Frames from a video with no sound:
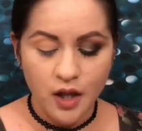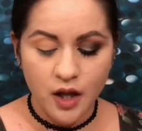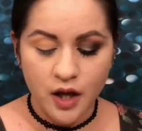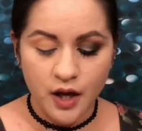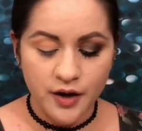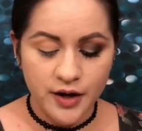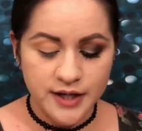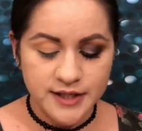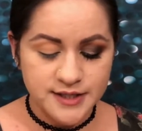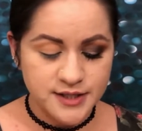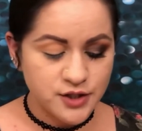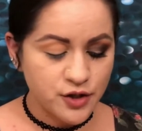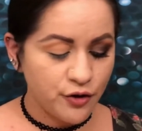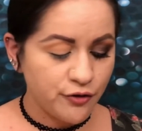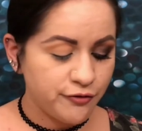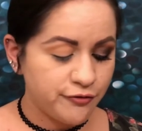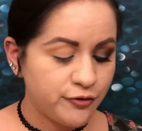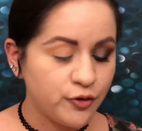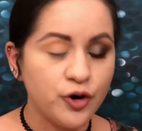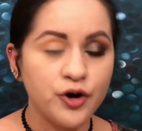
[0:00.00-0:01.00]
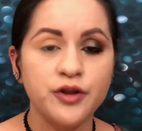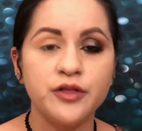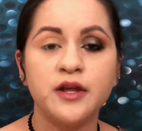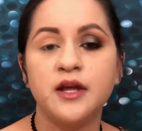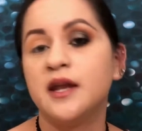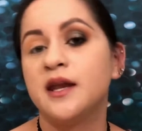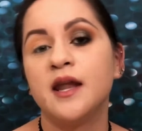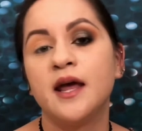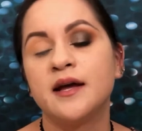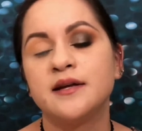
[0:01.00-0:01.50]
All right, so for the
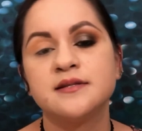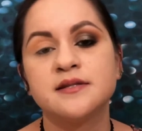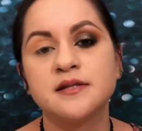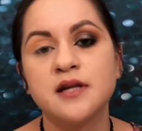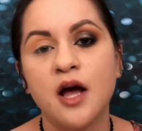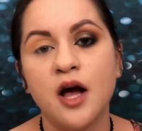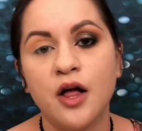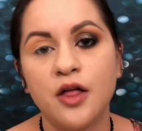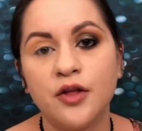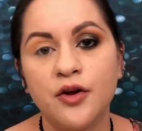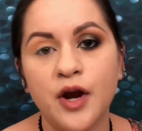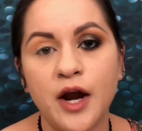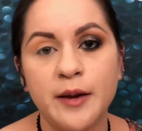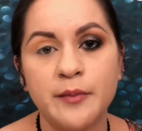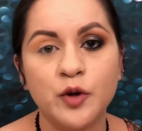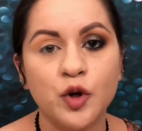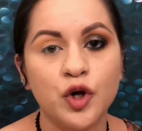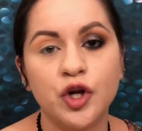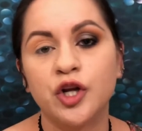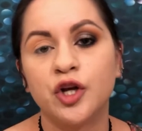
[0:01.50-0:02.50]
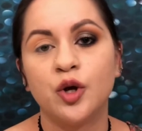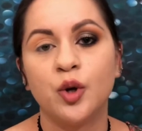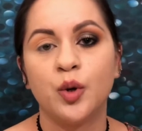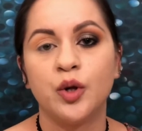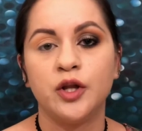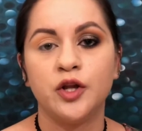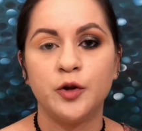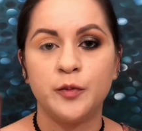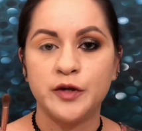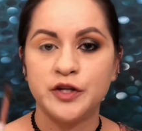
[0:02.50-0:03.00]
next color, I'm going to go a
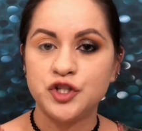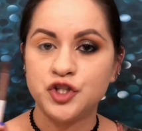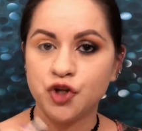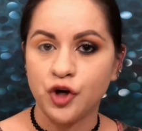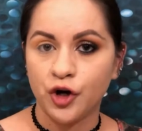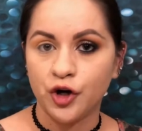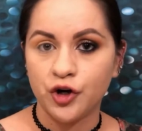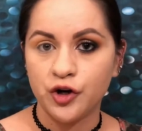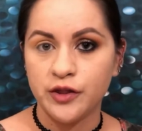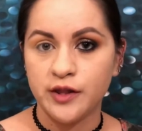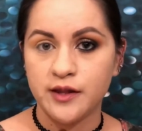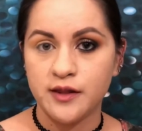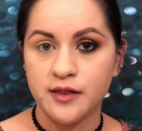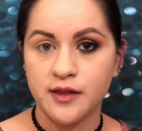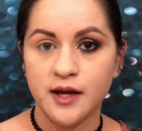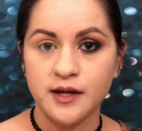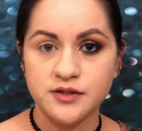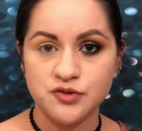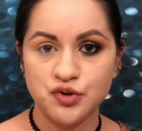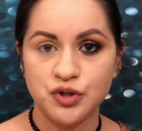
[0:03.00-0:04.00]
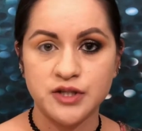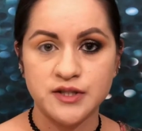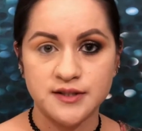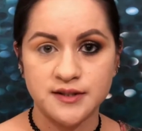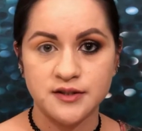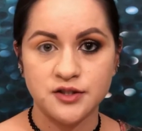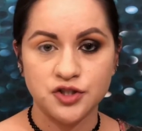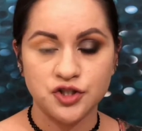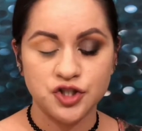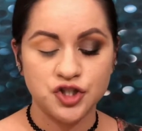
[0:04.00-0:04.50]
little bit darker than that
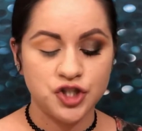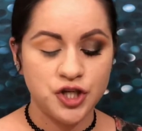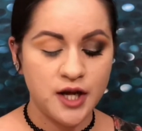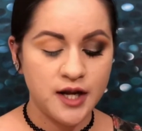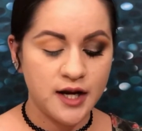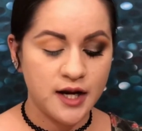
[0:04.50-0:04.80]
transition shade,